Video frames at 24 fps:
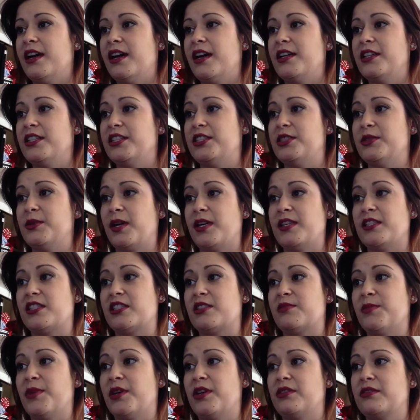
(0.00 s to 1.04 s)
Do I
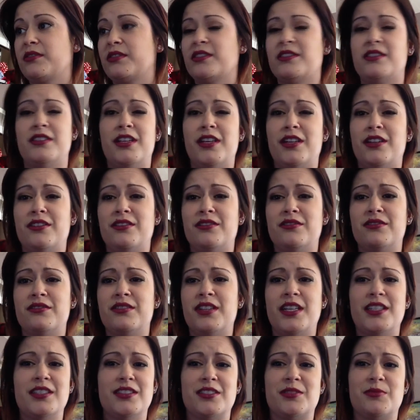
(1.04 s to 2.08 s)
smoke? No, I
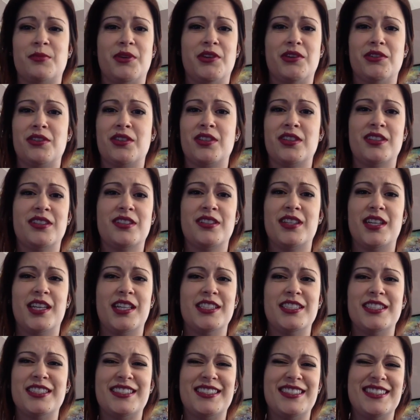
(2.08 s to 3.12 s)
don't smoke. I
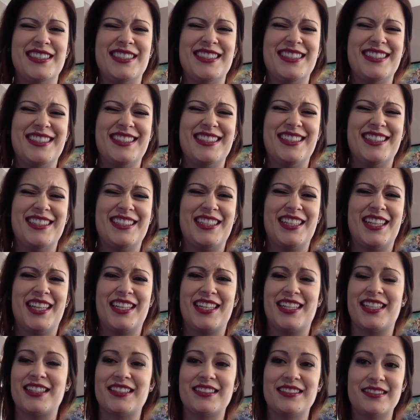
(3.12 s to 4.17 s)
just, I don't like
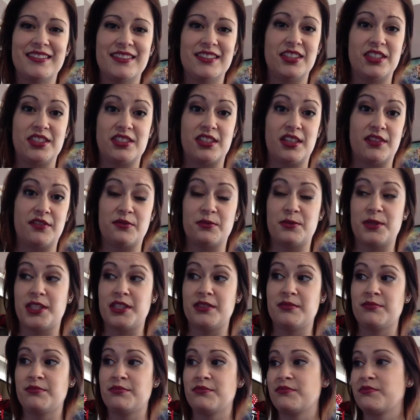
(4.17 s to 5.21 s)
it. It's just not for me.
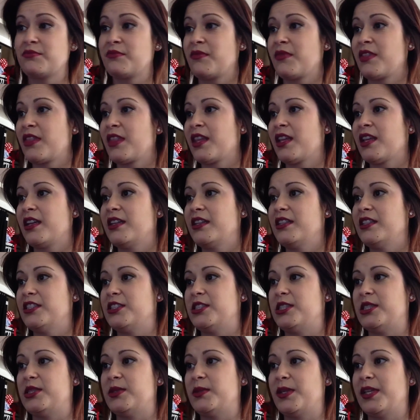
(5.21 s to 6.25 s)

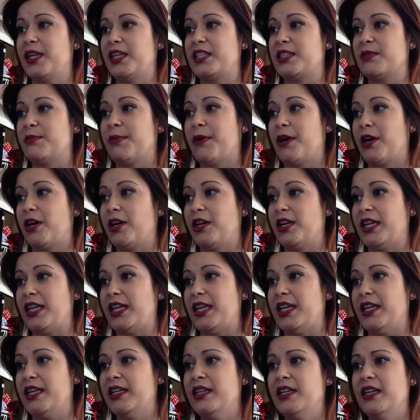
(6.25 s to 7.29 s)
Do I like to party?
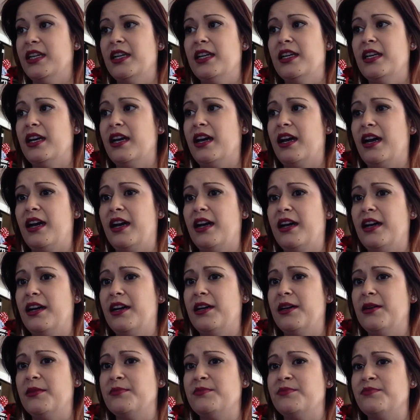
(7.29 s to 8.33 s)

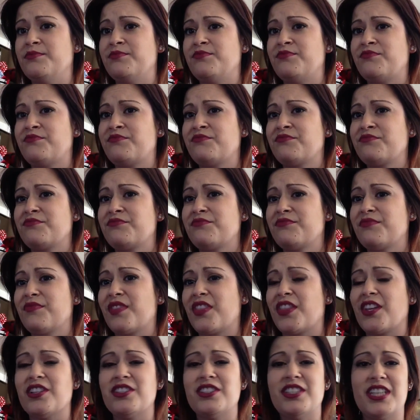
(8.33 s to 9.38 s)

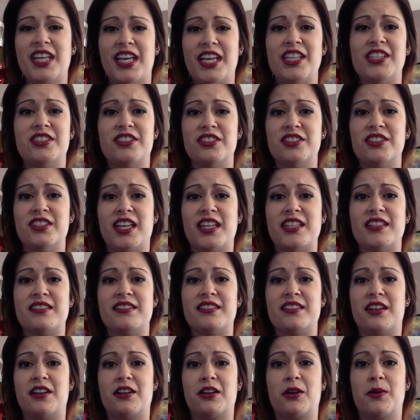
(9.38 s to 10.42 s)
There's occasional nights that
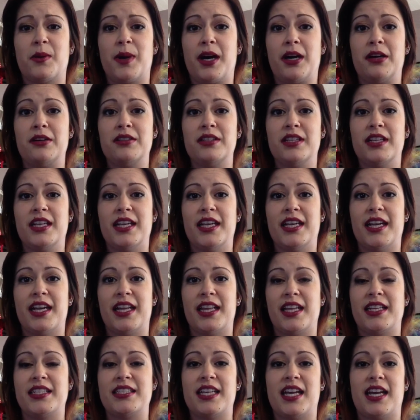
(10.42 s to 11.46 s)
I'll go out and I
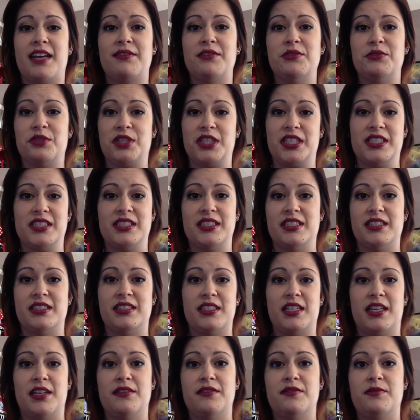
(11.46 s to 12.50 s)
like to have drinks and
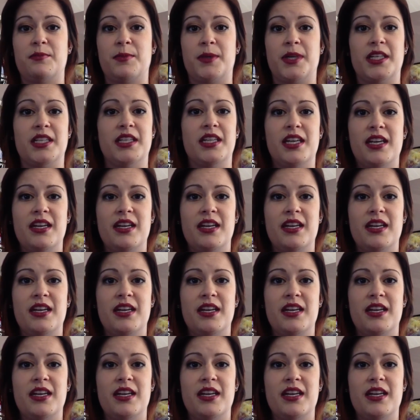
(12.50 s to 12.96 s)
stuff, but